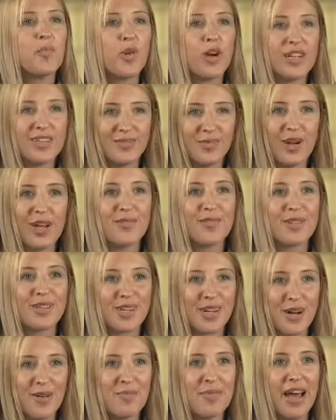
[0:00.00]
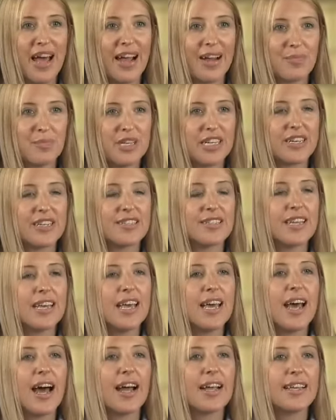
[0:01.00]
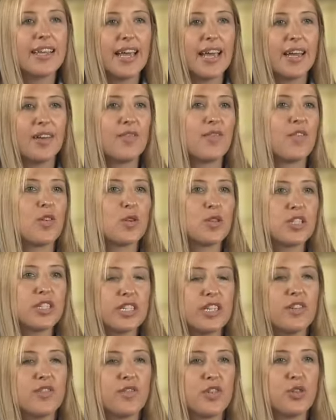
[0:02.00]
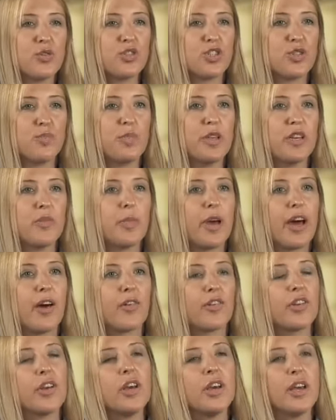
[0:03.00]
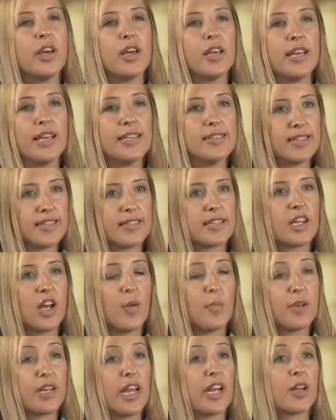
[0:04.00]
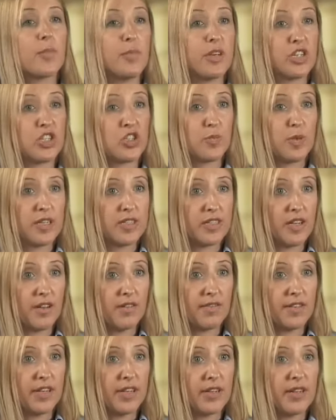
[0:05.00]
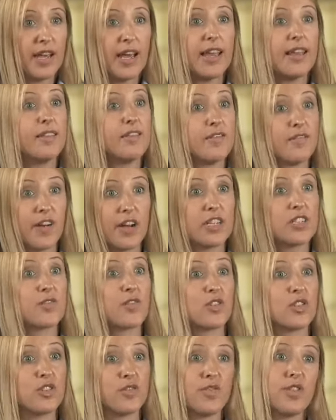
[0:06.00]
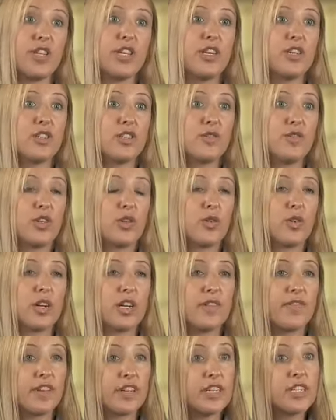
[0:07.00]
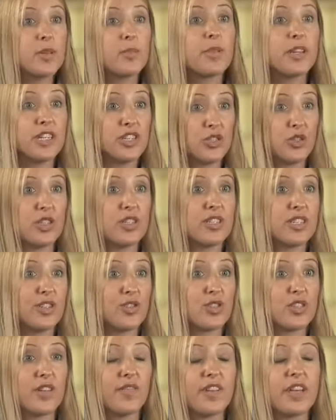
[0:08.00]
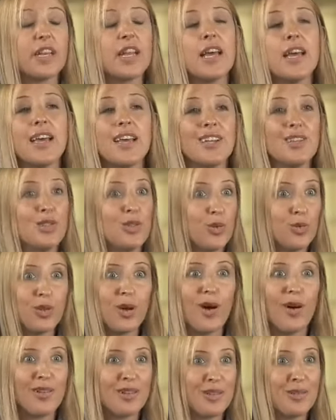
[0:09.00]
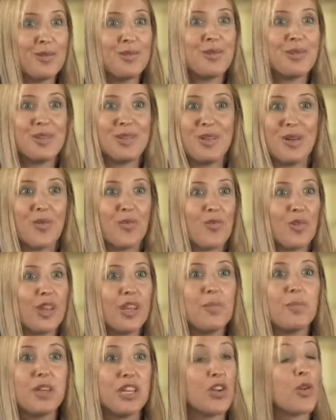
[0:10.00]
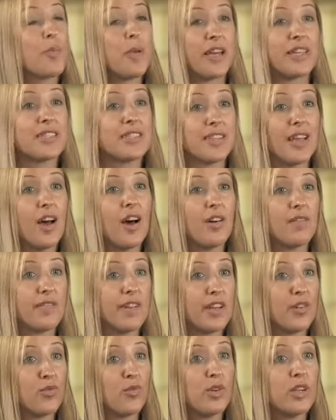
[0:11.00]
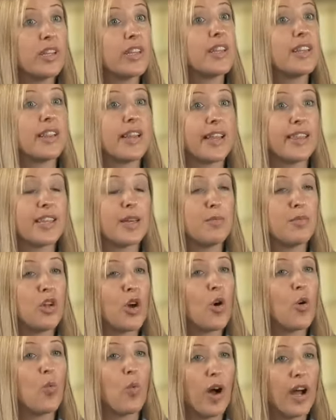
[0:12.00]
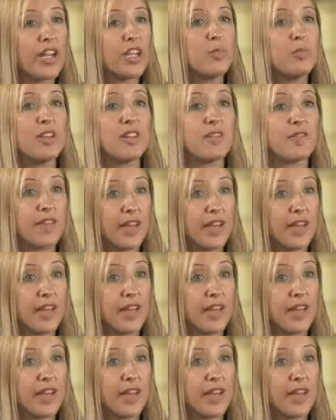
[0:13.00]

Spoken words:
Wait for the comeback, because again, first interview should be about, is this a company I can picture myself in, and vice versa for the interviewer. And if it is a place you can see yourself in, really be your best self and really let them know why you'd be a